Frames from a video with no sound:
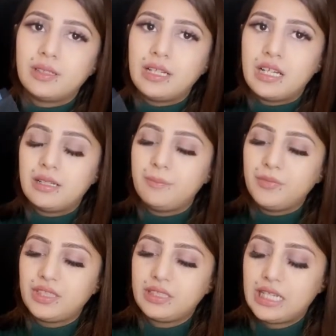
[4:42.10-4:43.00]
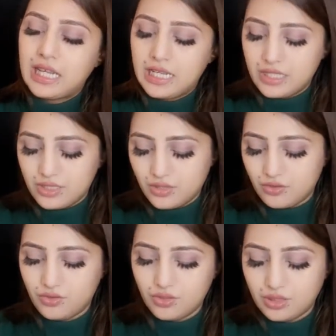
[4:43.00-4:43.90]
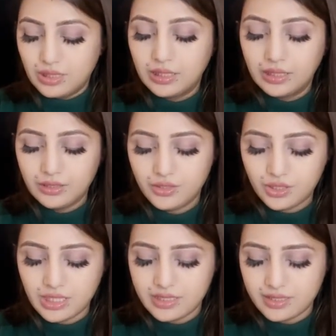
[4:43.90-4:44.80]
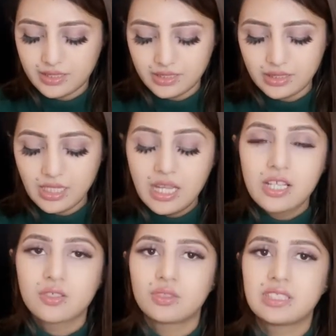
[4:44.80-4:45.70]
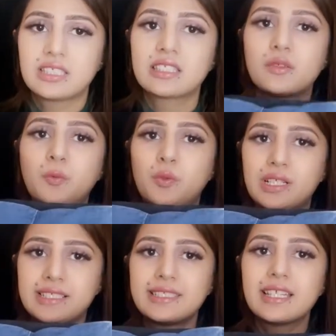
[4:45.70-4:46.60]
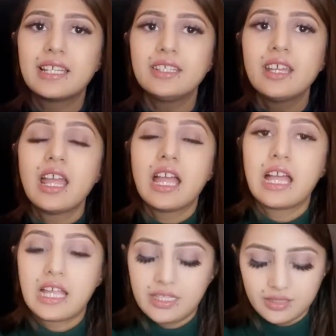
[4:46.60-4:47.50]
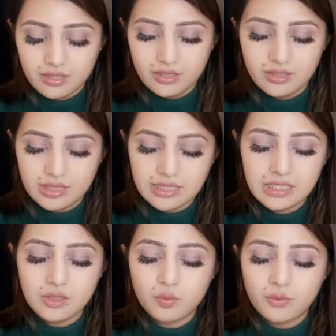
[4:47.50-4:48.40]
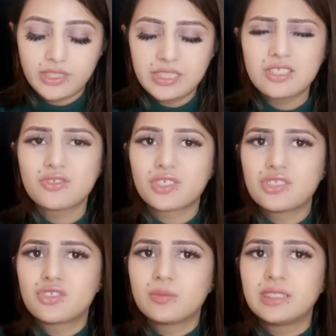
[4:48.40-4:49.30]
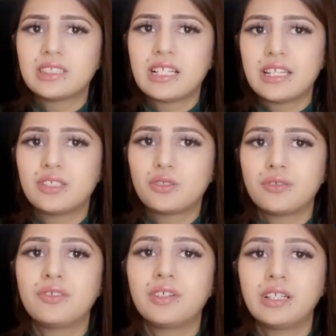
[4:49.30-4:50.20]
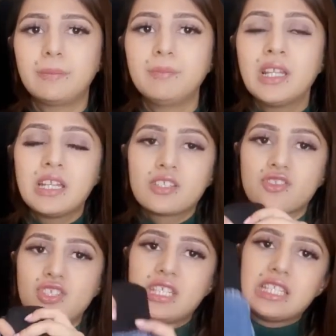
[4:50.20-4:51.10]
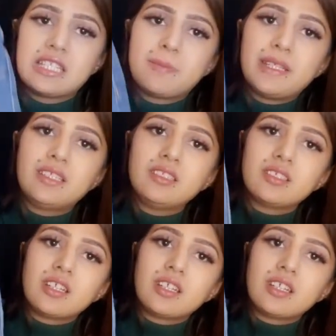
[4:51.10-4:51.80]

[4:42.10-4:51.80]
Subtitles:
and you can see, so this is the front side, and it is very stretchable kind of jeans pant,